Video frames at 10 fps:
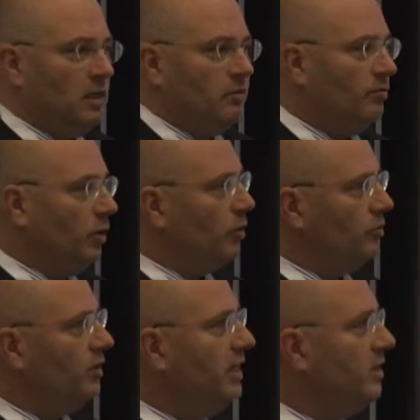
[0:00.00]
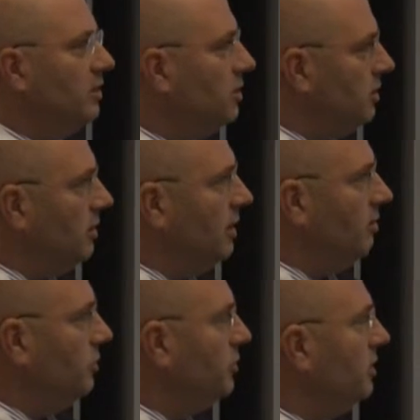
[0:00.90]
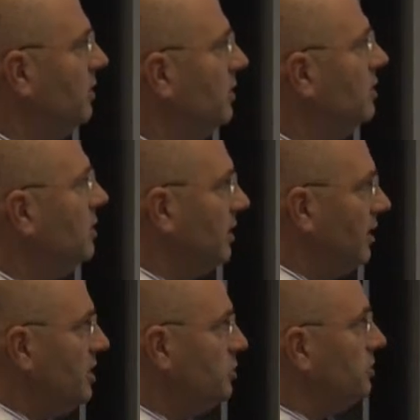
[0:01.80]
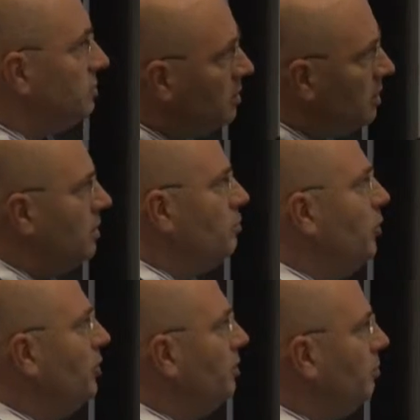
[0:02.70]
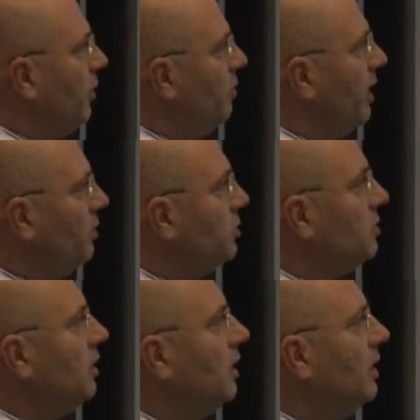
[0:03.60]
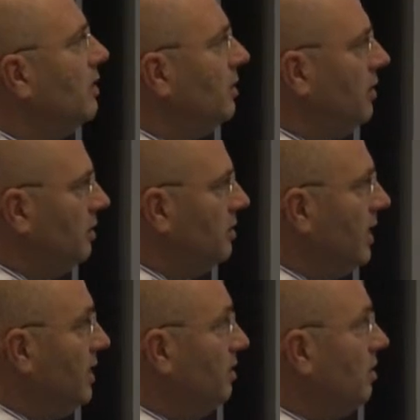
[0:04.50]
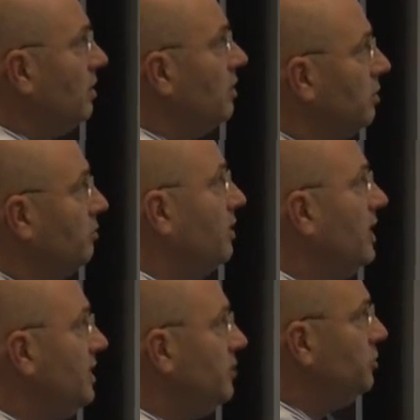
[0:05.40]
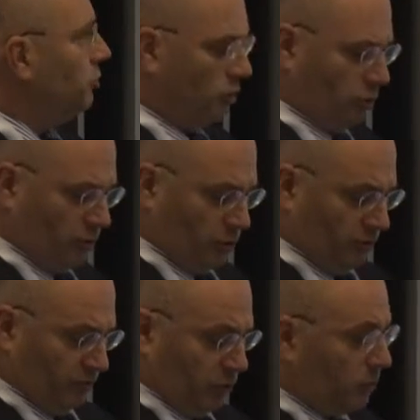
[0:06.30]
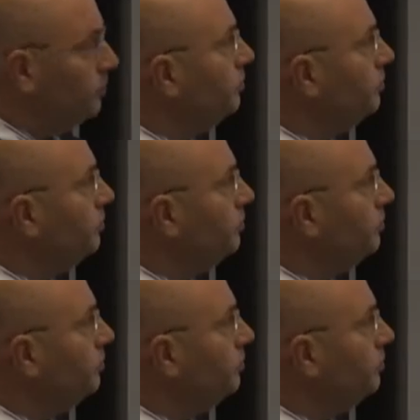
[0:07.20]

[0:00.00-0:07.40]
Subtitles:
We have a lot of leakage in our utilities and gas blowouts, and they are related to the subsurface.